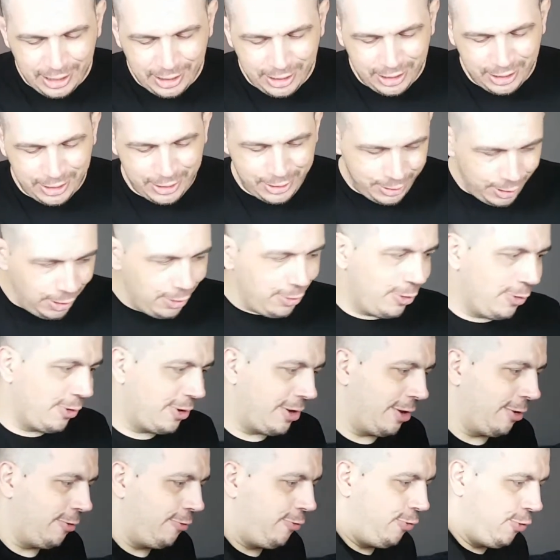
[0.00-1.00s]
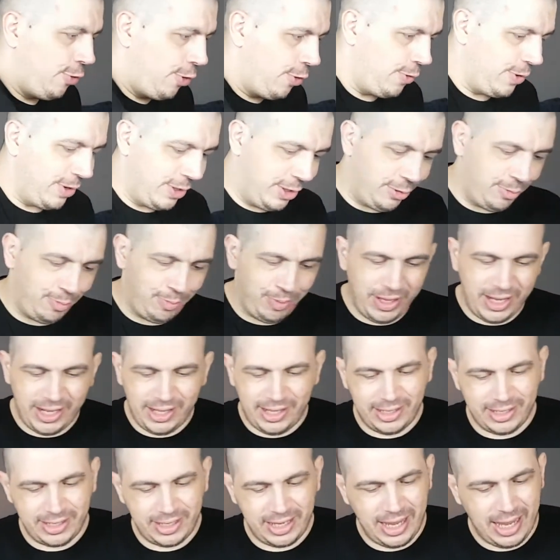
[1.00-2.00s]
so looking forward to play
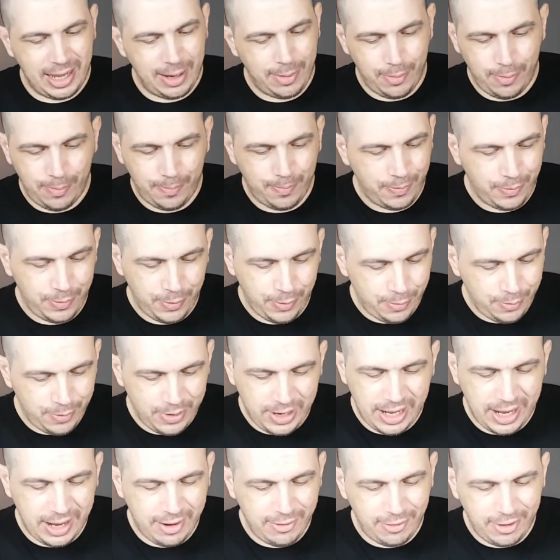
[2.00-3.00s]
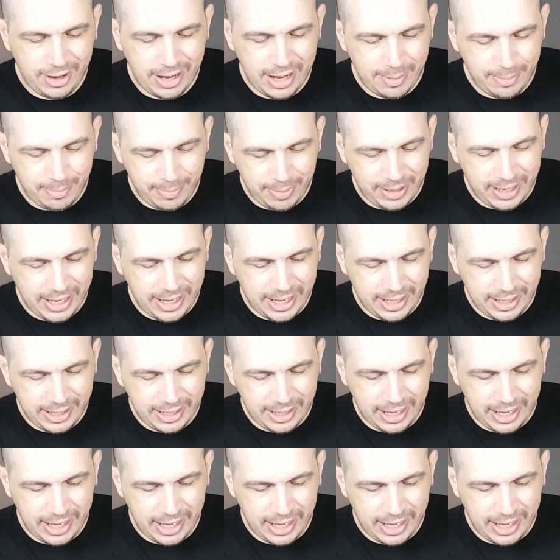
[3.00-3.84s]
this game whenever I play it.